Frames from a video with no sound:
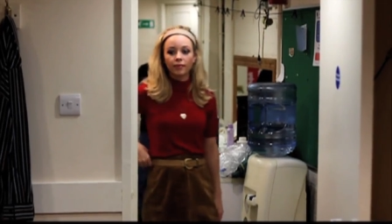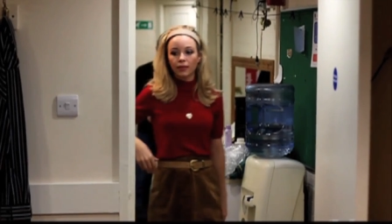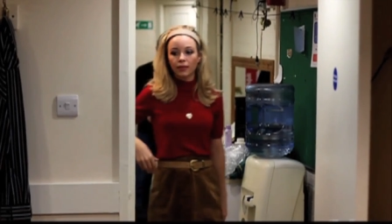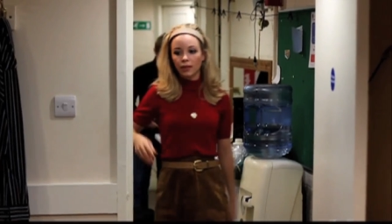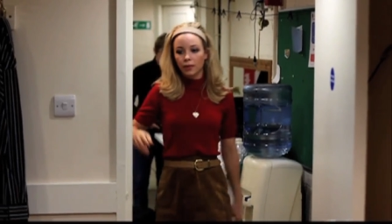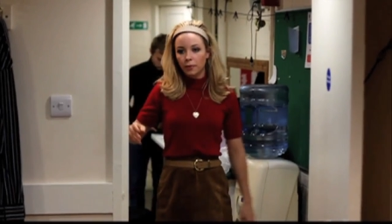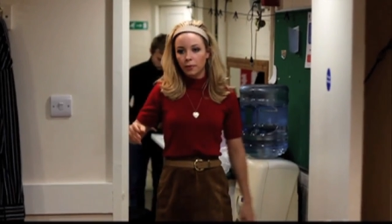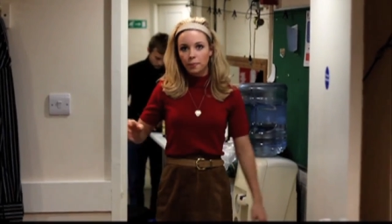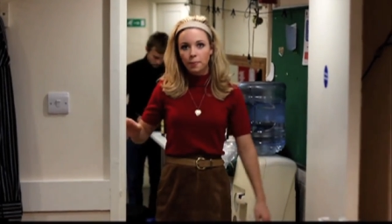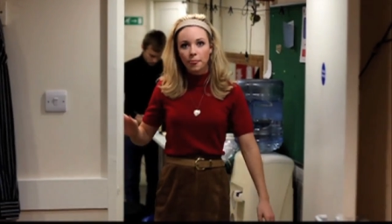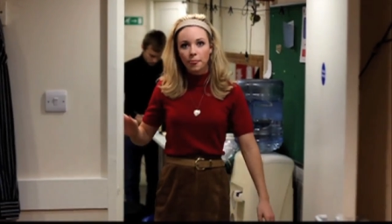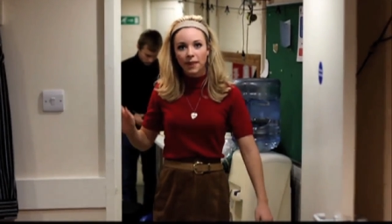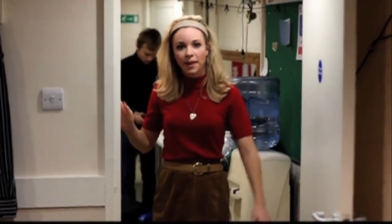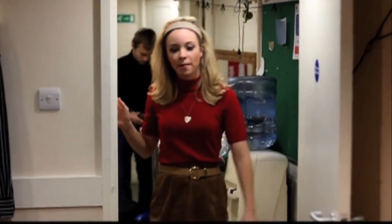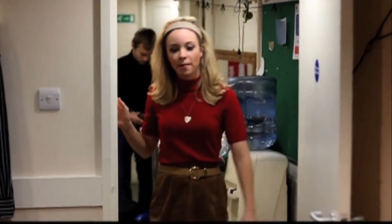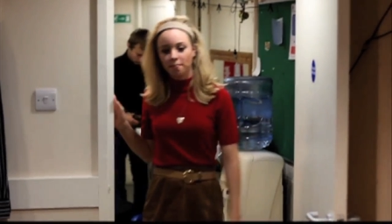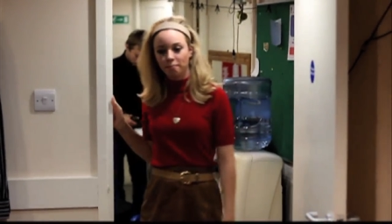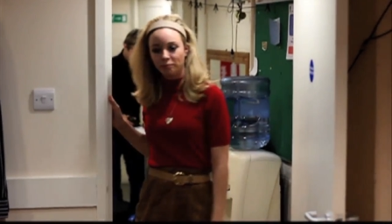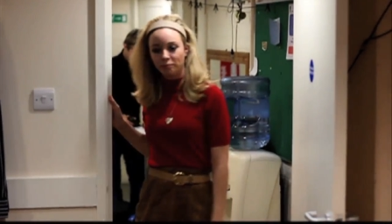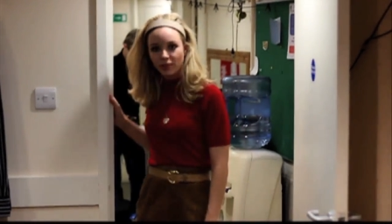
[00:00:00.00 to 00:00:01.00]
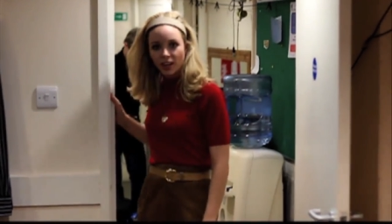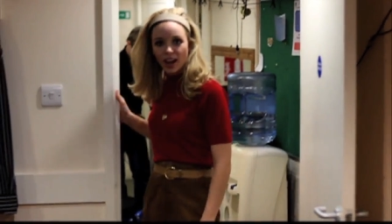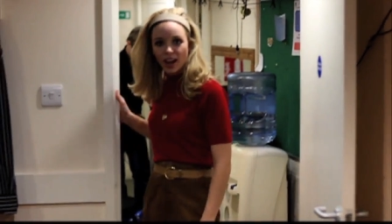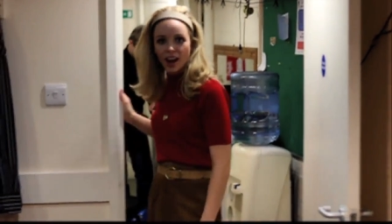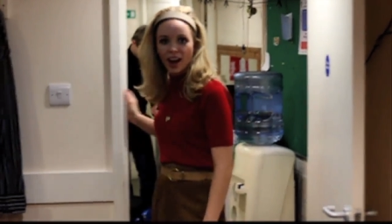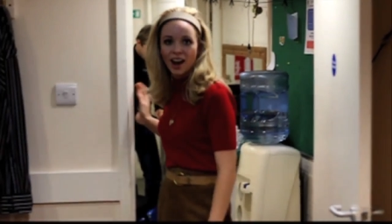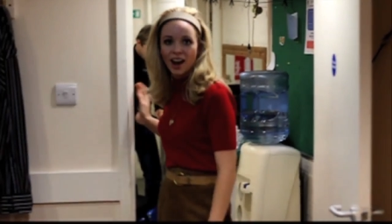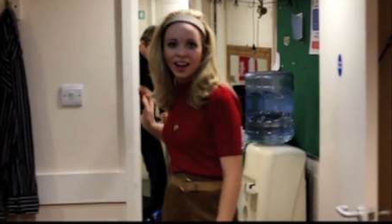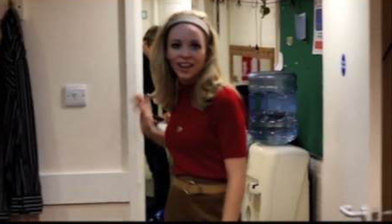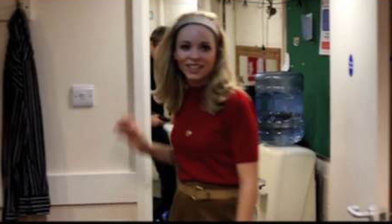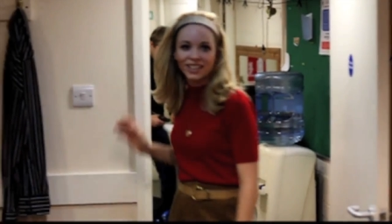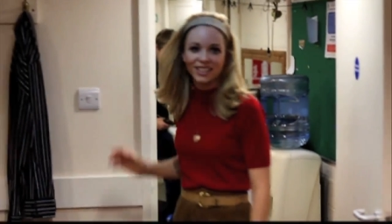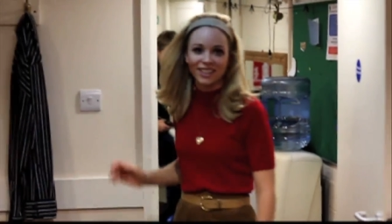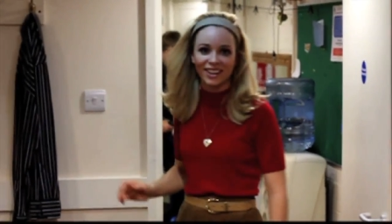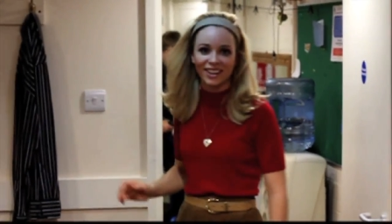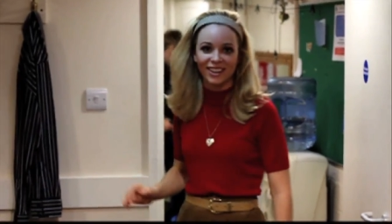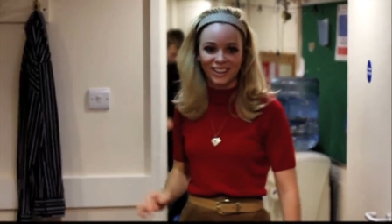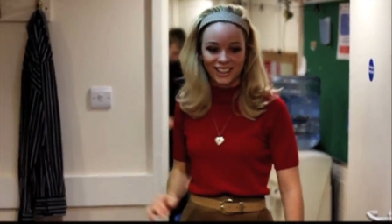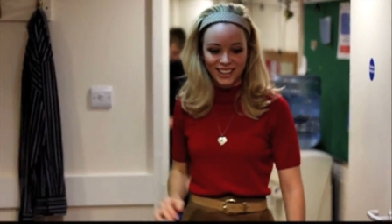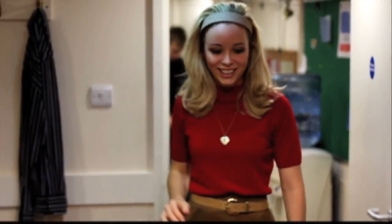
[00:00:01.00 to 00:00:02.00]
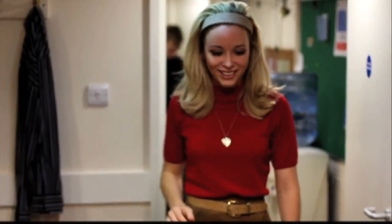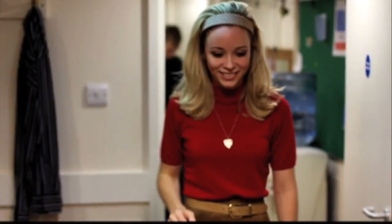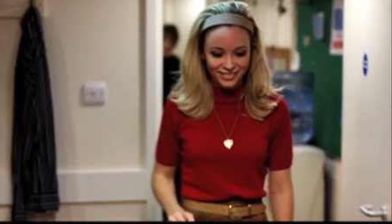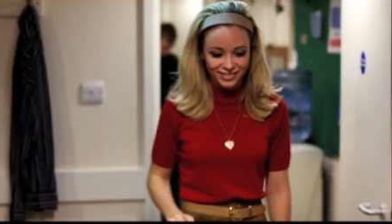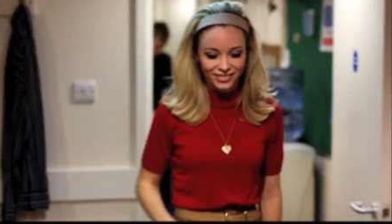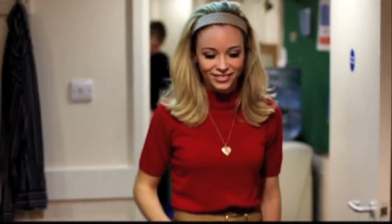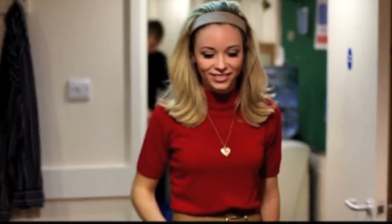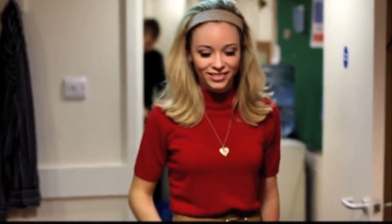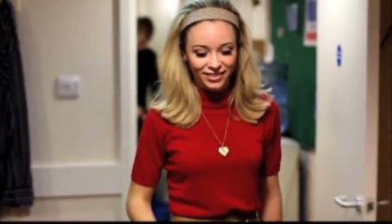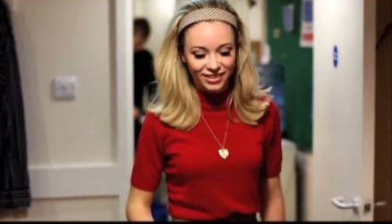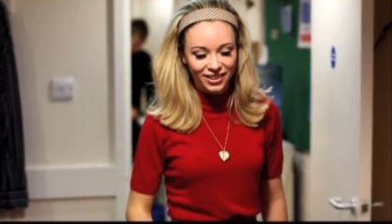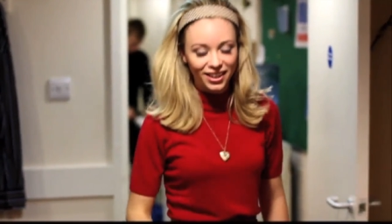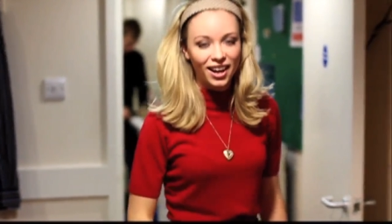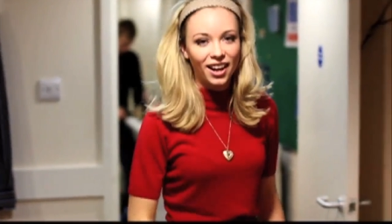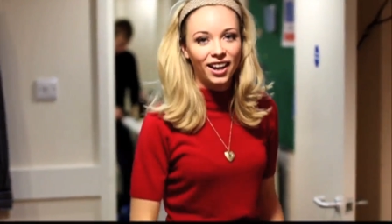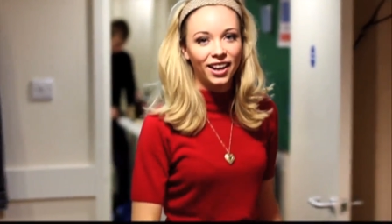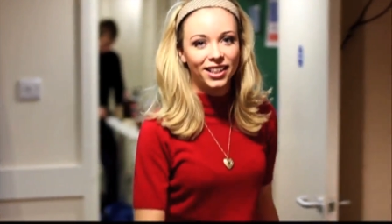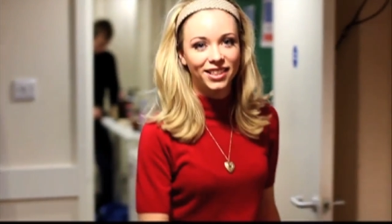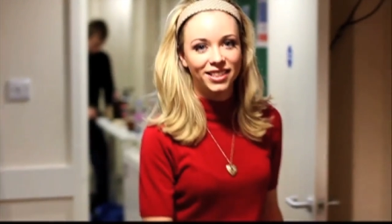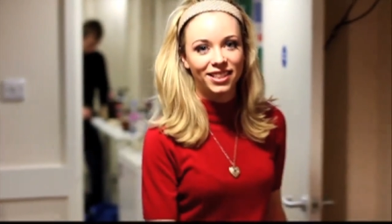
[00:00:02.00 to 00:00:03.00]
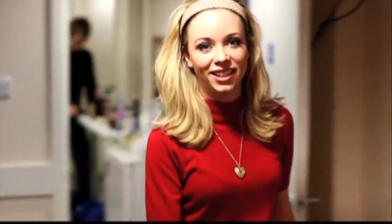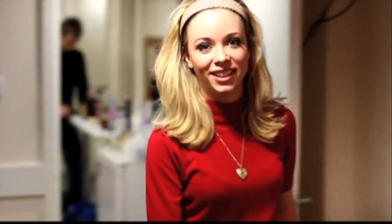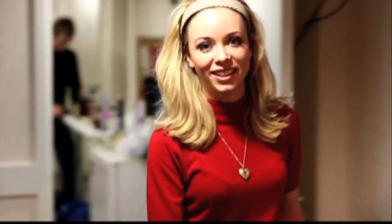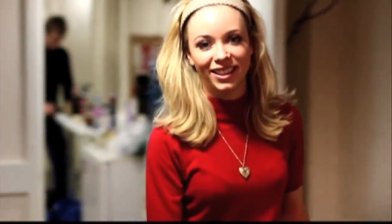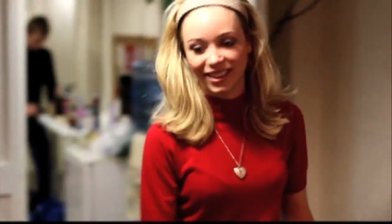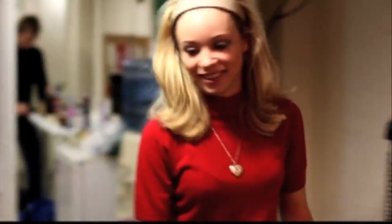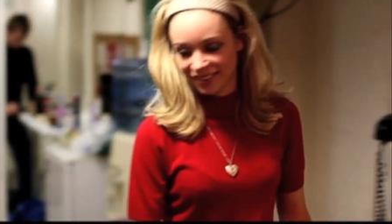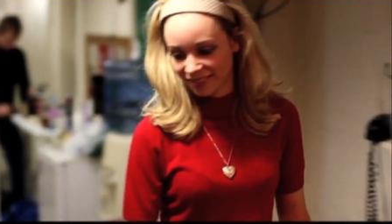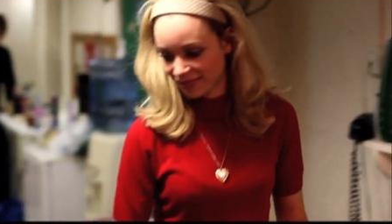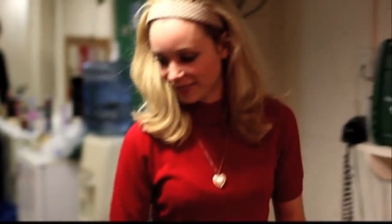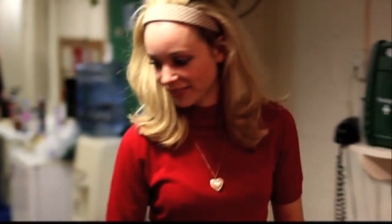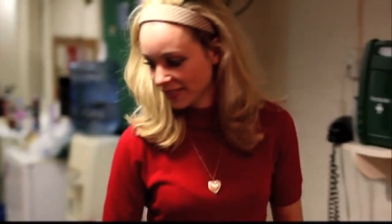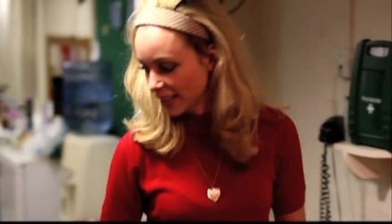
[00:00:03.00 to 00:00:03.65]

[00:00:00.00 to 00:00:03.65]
without worrying about career. My darling. My darling.